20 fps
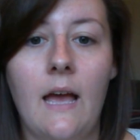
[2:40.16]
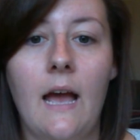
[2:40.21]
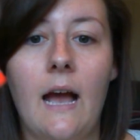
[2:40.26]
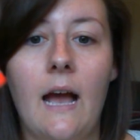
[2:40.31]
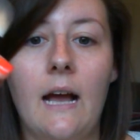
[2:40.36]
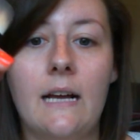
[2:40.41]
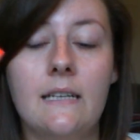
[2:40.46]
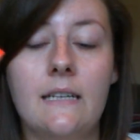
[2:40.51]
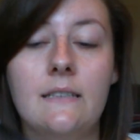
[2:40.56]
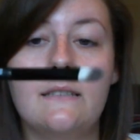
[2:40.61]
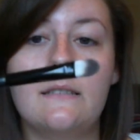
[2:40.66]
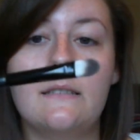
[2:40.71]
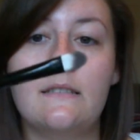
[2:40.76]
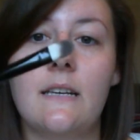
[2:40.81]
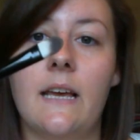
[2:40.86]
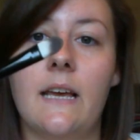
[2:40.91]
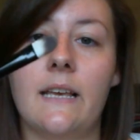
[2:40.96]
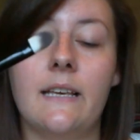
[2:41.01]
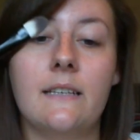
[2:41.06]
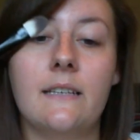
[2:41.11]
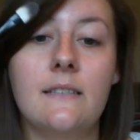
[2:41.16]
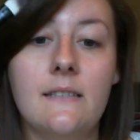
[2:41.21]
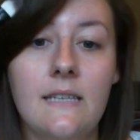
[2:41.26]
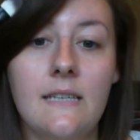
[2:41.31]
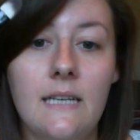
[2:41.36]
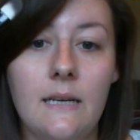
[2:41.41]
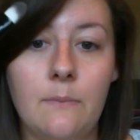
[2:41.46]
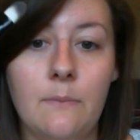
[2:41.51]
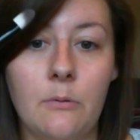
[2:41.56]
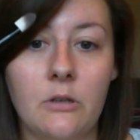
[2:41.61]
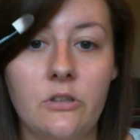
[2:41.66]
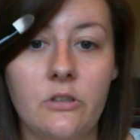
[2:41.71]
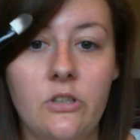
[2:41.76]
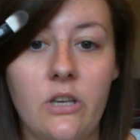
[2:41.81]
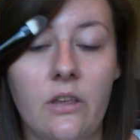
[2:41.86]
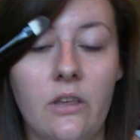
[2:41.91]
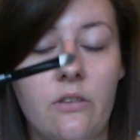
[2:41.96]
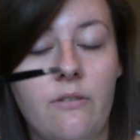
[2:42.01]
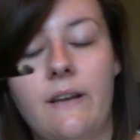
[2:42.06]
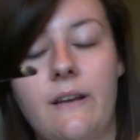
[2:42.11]
and a concealer brush
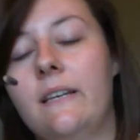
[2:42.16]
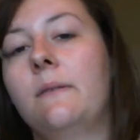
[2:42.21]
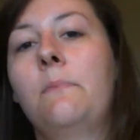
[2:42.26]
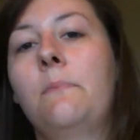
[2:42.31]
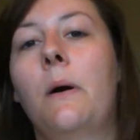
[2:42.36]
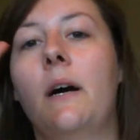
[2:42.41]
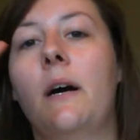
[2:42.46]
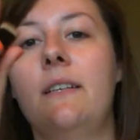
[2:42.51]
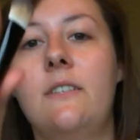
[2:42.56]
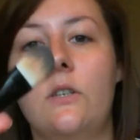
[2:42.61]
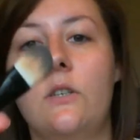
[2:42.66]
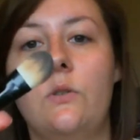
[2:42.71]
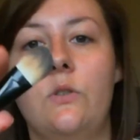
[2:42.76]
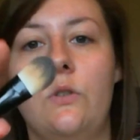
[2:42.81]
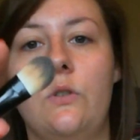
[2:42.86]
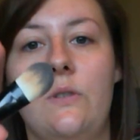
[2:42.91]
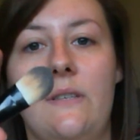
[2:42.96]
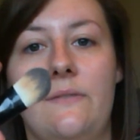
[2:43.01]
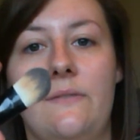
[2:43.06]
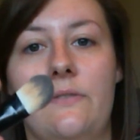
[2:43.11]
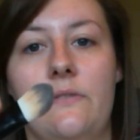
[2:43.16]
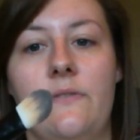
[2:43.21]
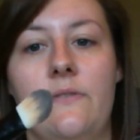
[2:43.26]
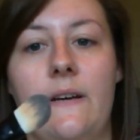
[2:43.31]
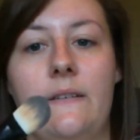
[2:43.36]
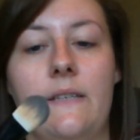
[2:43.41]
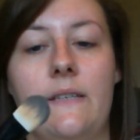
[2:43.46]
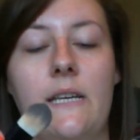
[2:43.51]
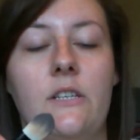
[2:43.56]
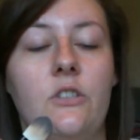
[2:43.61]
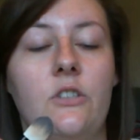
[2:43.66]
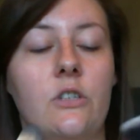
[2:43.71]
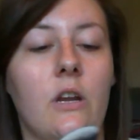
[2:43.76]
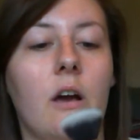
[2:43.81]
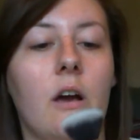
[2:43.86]
the other end, but I don't use it for foundation.